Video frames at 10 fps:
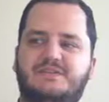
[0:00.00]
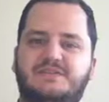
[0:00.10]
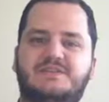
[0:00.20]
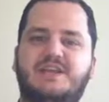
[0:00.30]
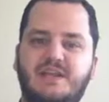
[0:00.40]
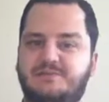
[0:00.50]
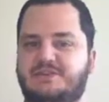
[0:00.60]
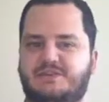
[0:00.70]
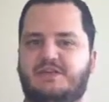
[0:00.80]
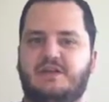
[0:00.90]
the schemes,
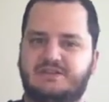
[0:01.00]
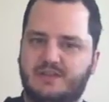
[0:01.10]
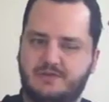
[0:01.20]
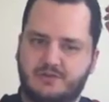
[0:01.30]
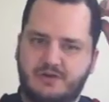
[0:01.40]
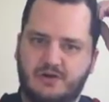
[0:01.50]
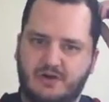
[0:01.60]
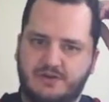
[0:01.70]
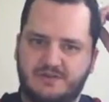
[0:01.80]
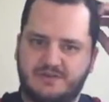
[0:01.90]
as they were
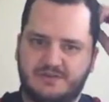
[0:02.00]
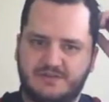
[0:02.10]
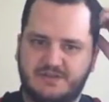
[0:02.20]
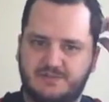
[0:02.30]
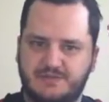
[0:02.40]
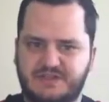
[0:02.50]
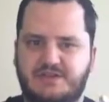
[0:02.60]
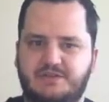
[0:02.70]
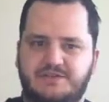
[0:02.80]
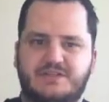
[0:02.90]
called, this
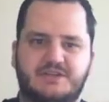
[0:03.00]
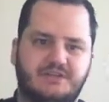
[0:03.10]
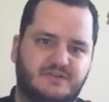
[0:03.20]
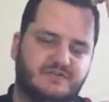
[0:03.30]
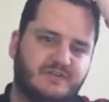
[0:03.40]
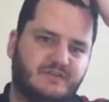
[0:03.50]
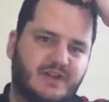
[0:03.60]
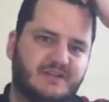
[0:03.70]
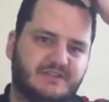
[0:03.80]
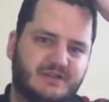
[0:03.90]
particular section of
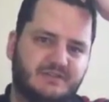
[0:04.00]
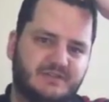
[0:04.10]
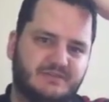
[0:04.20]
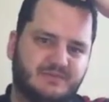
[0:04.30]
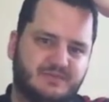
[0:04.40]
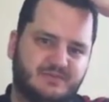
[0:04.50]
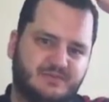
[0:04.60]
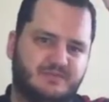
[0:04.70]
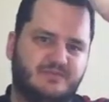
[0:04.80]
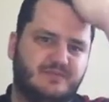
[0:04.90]
Glasgow was
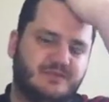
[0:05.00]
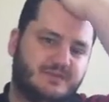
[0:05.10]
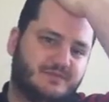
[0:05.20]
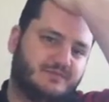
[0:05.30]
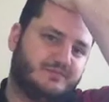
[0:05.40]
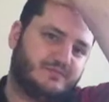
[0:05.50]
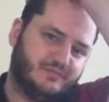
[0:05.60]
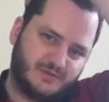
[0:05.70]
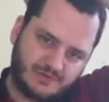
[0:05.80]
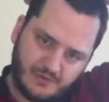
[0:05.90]

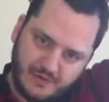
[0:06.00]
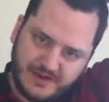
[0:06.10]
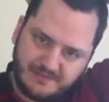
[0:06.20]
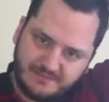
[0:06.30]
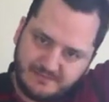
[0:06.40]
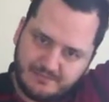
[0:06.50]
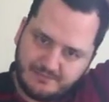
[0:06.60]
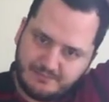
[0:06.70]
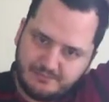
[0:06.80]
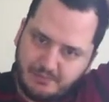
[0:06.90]
quite
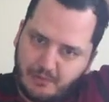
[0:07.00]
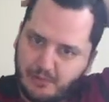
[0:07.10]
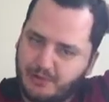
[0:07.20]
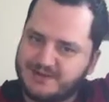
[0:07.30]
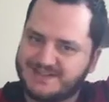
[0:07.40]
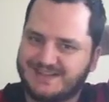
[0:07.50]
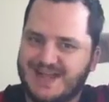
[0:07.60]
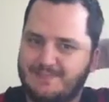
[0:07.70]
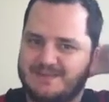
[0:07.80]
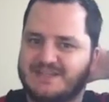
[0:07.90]
poor and
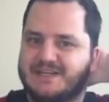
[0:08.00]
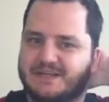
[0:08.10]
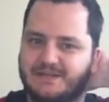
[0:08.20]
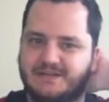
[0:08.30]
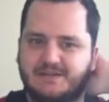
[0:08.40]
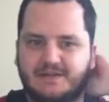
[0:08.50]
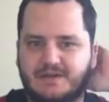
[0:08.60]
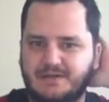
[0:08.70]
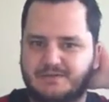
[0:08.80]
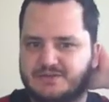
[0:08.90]
dilapidated.
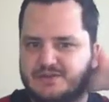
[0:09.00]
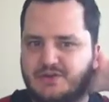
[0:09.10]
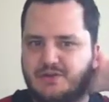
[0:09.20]
There's